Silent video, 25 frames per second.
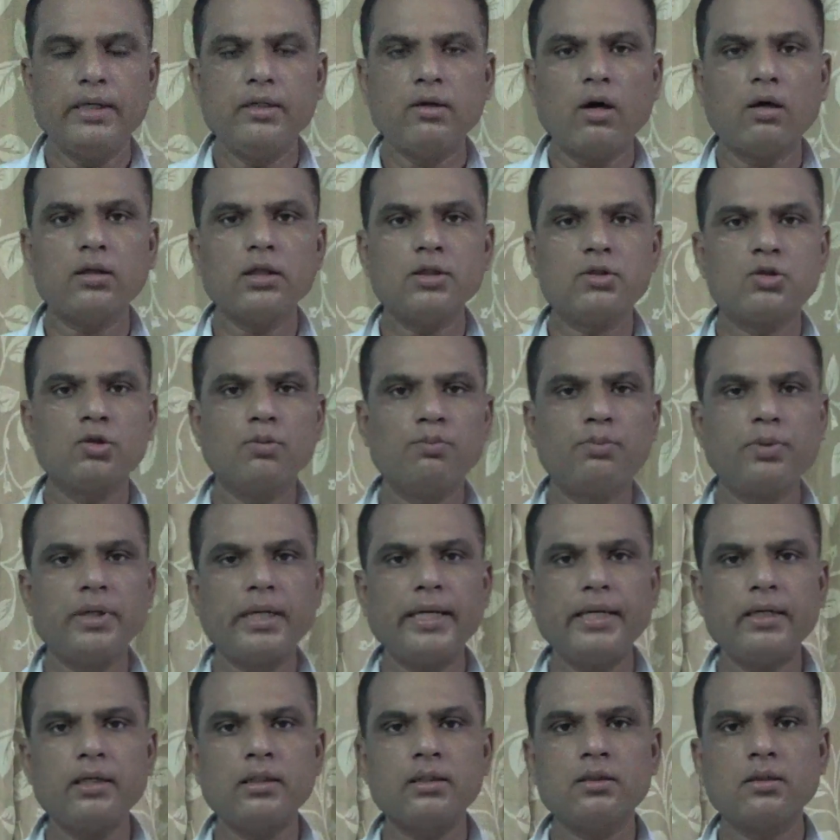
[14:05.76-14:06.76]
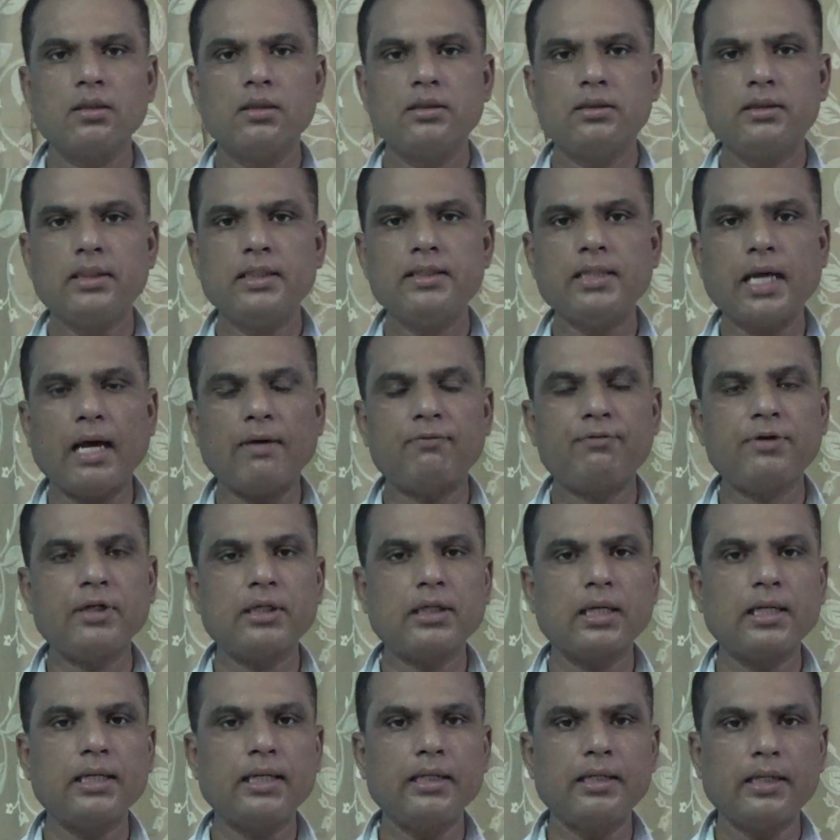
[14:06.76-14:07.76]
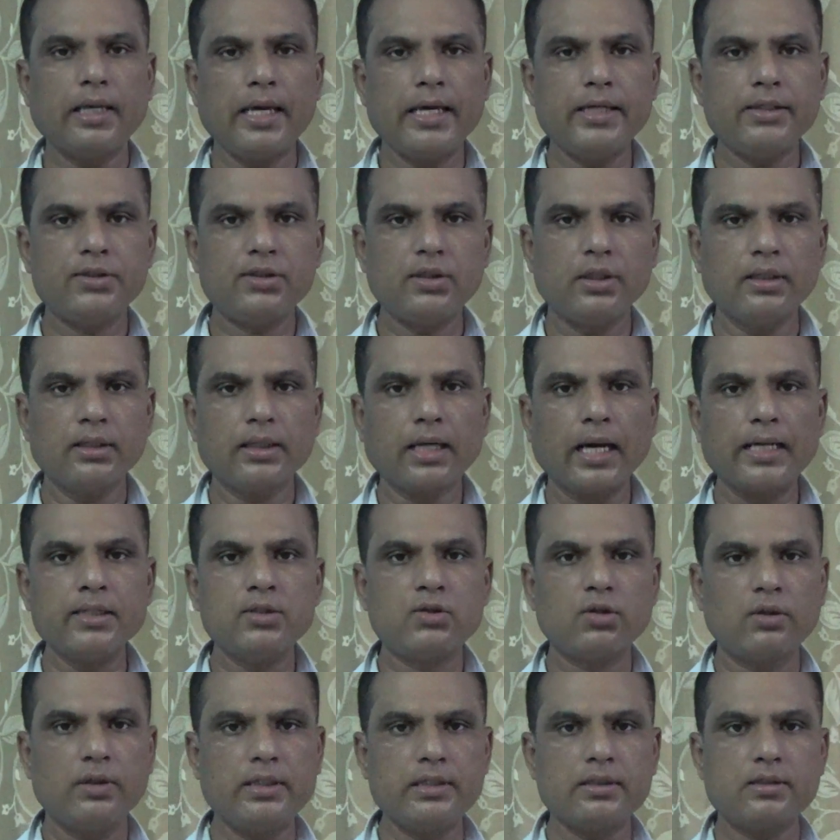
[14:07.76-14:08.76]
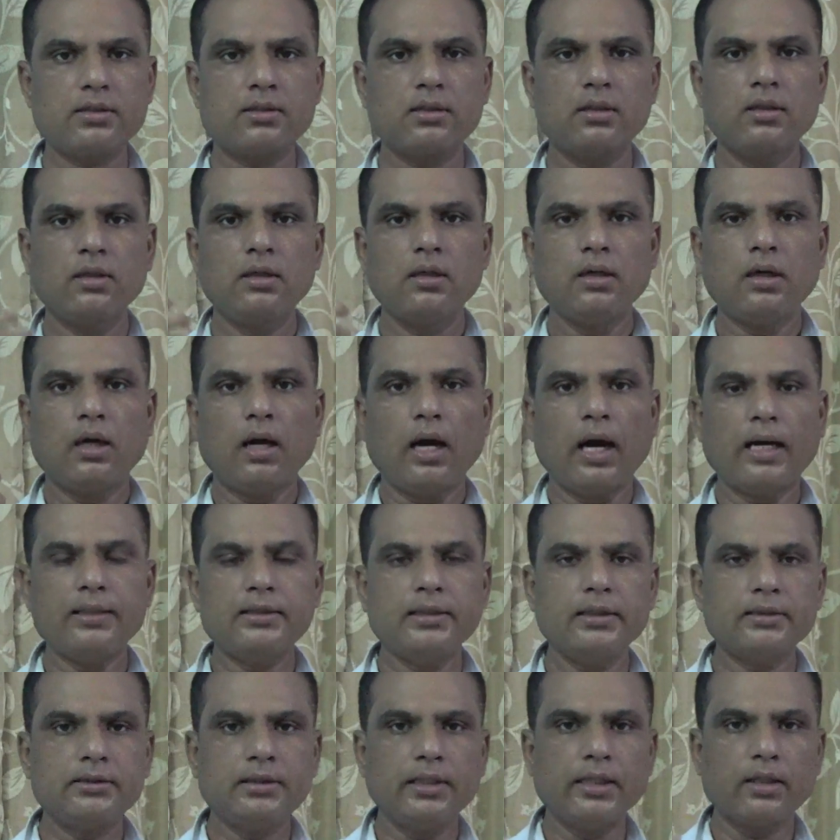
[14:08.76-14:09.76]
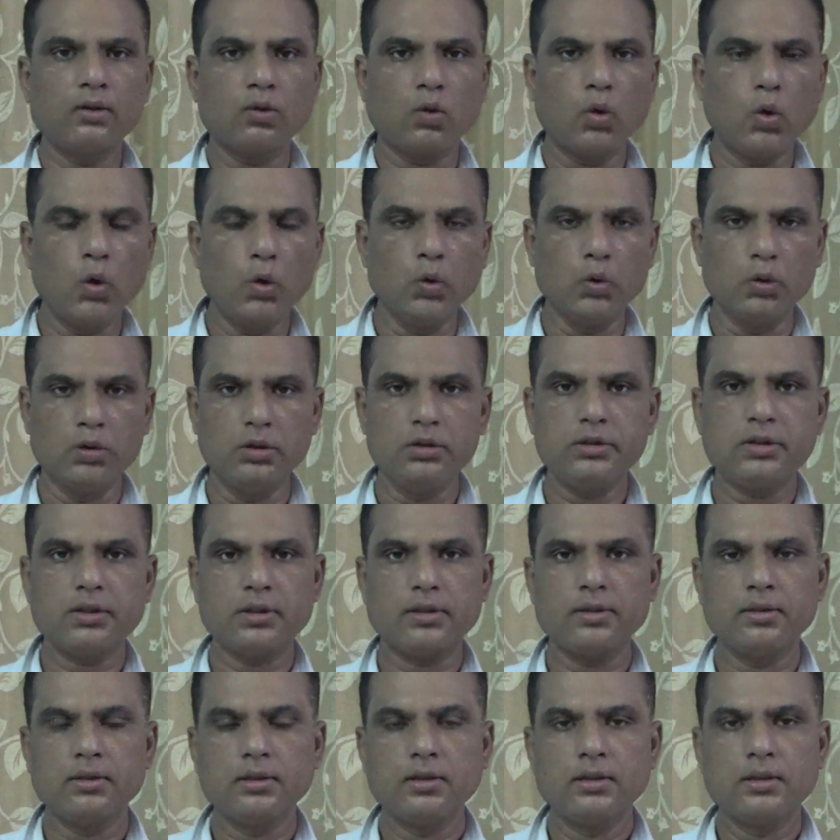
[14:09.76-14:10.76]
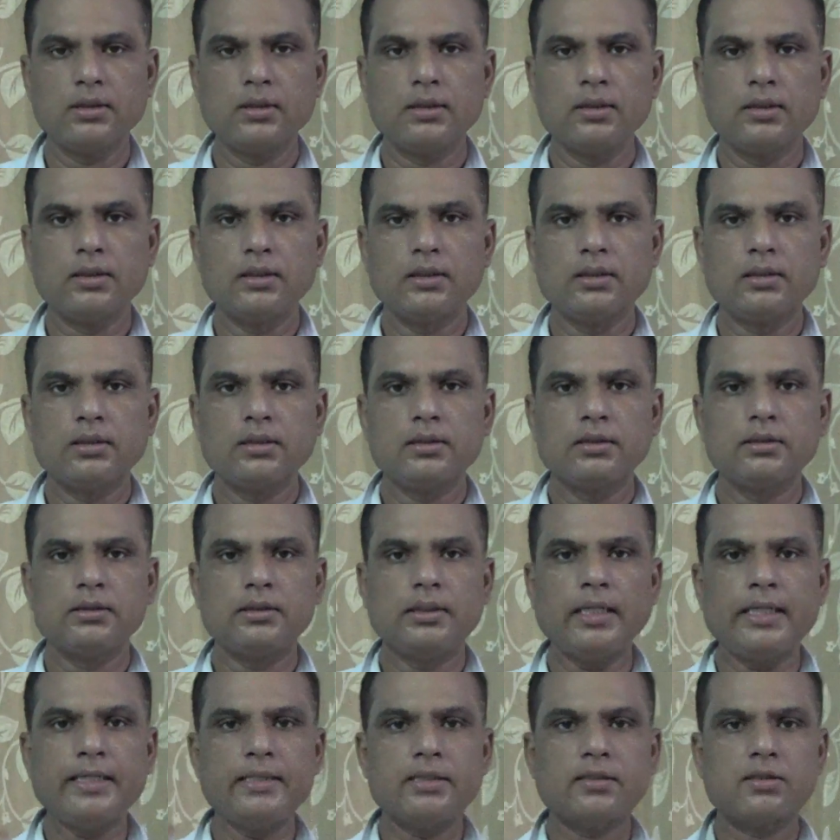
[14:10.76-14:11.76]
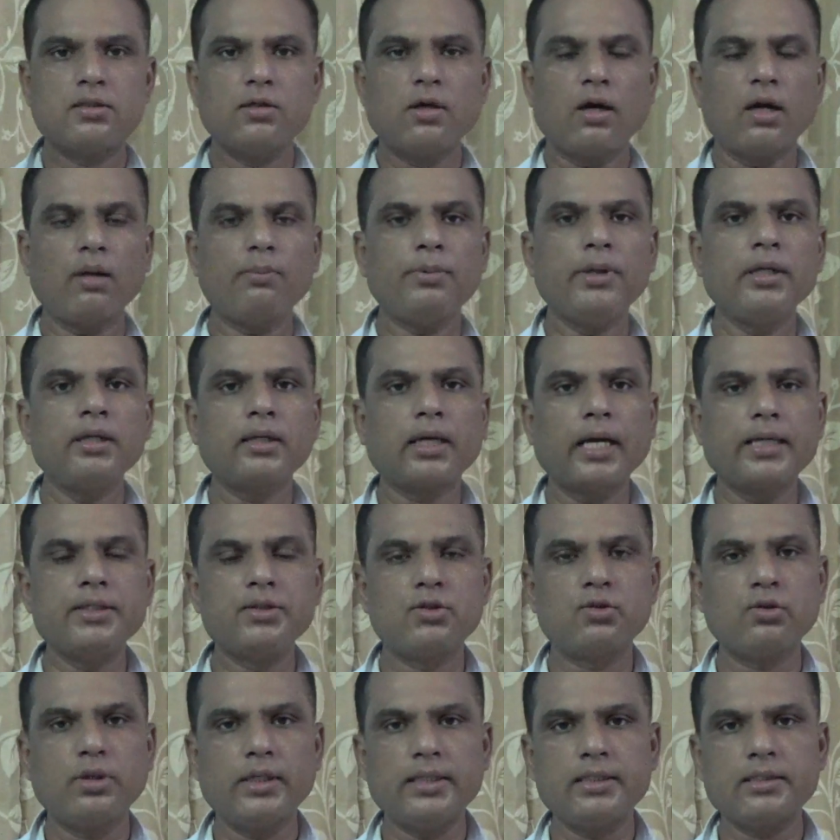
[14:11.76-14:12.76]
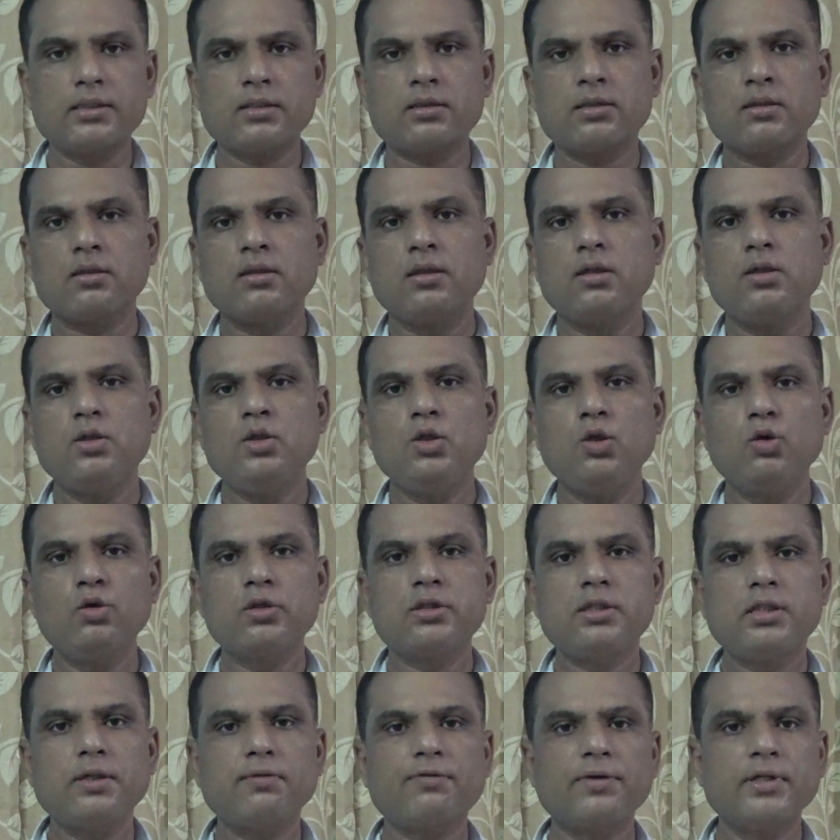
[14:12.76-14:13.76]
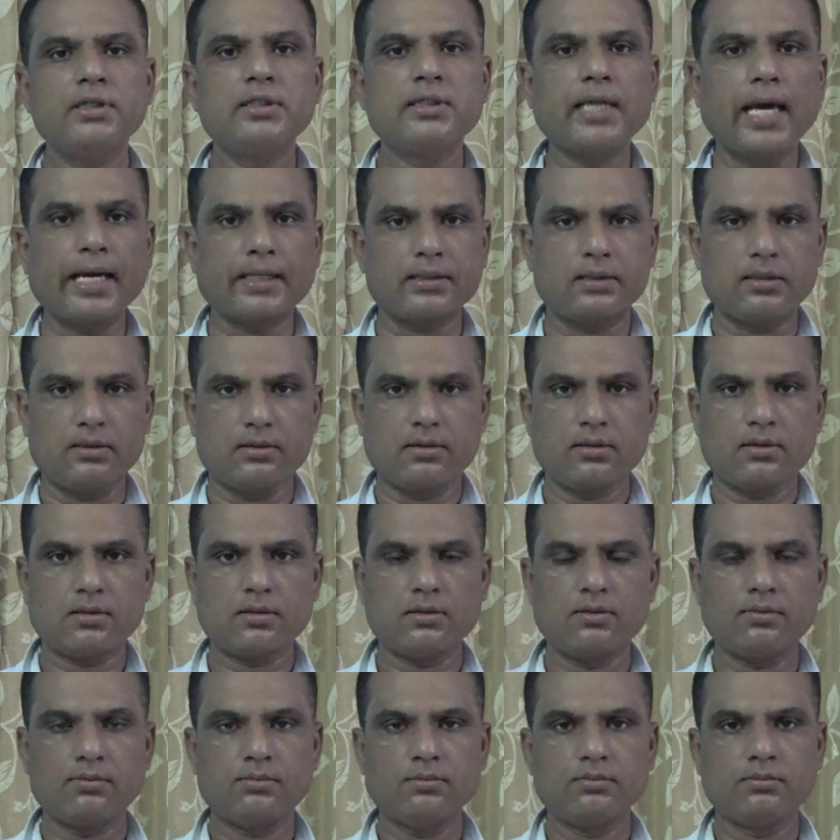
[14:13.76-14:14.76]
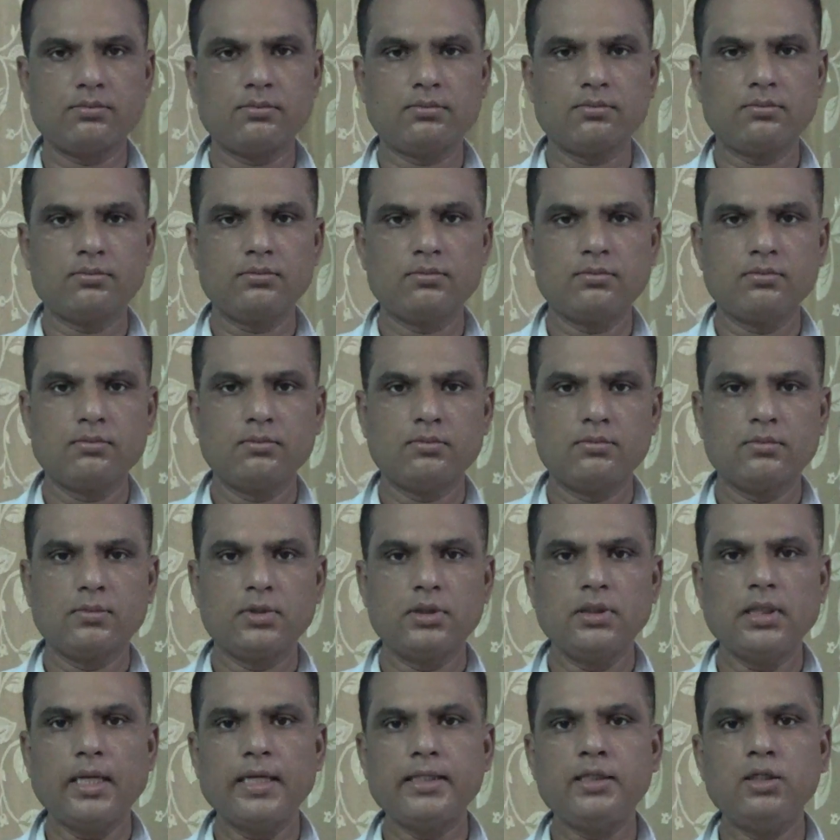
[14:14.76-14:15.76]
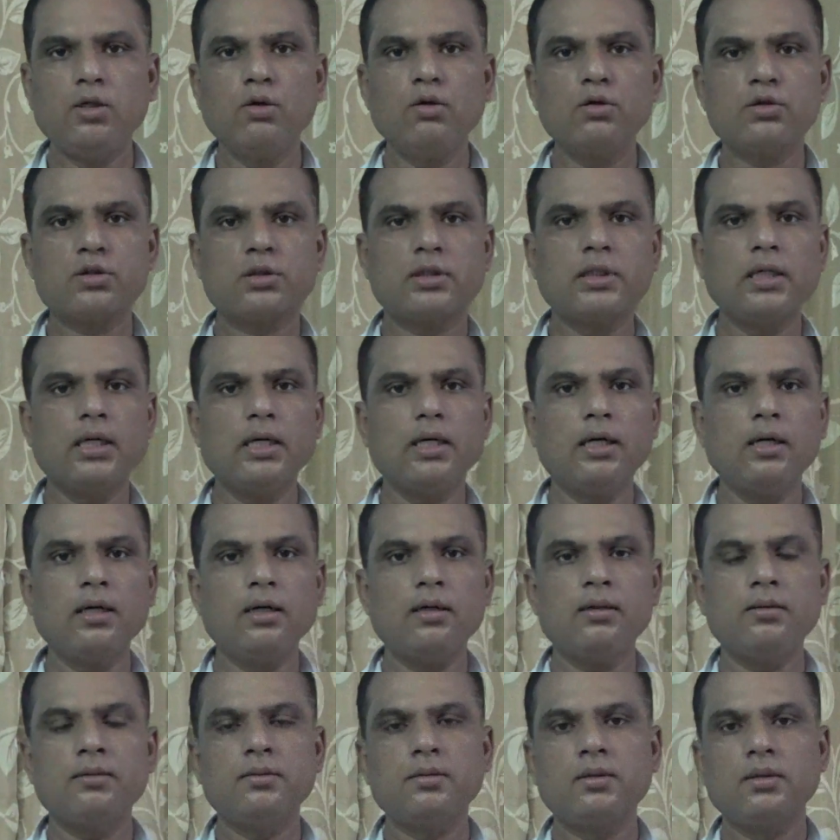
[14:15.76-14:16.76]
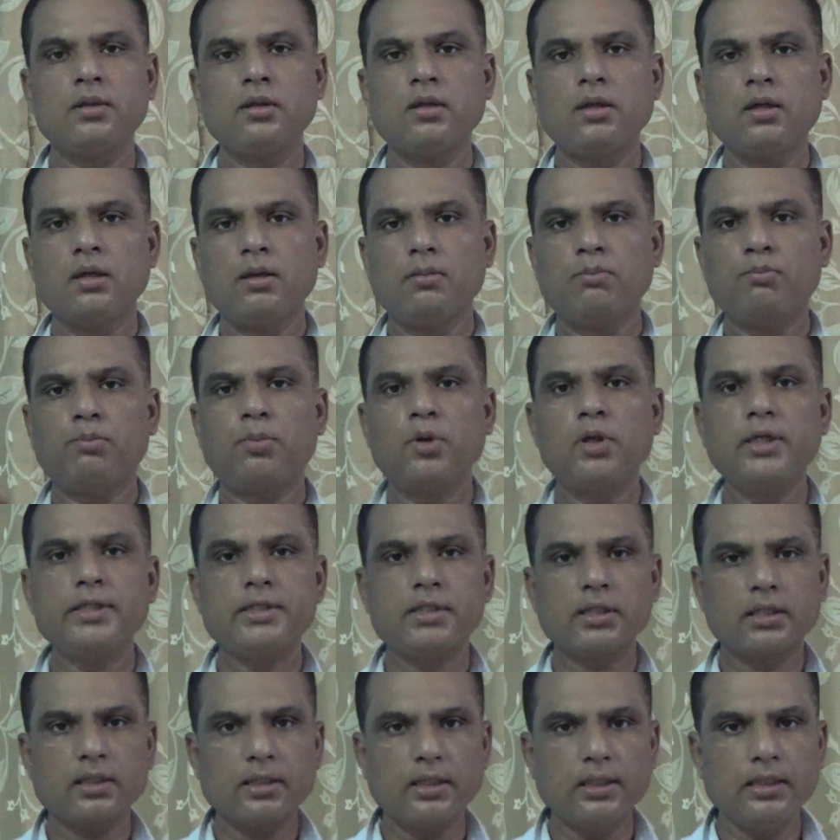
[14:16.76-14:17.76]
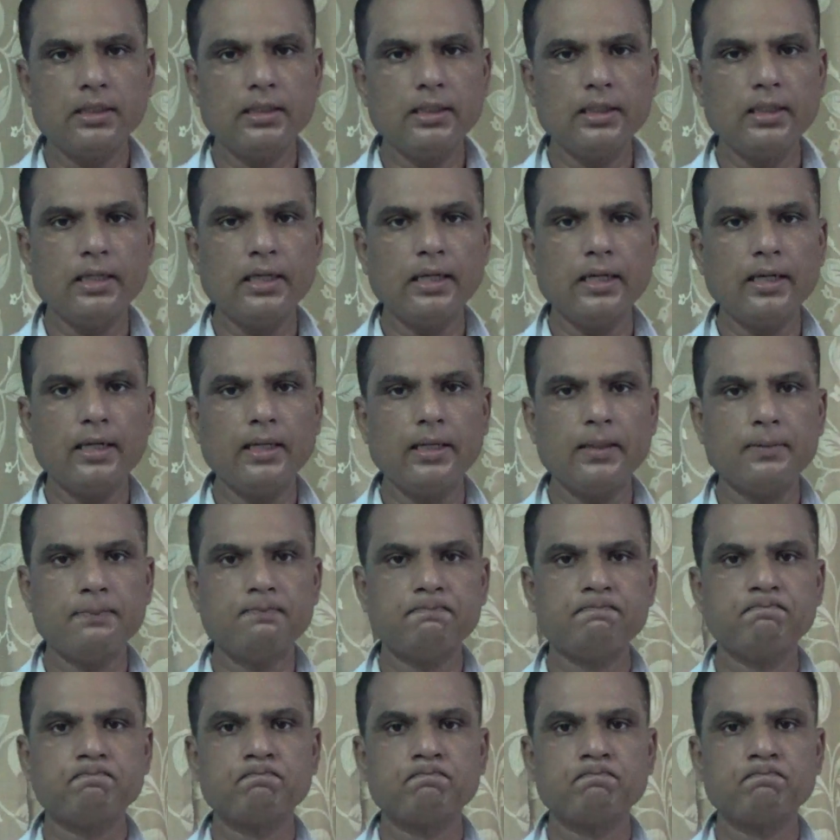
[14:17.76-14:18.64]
order to bring these African and Asian countries under their hold, these European countries use different tactics. They use the political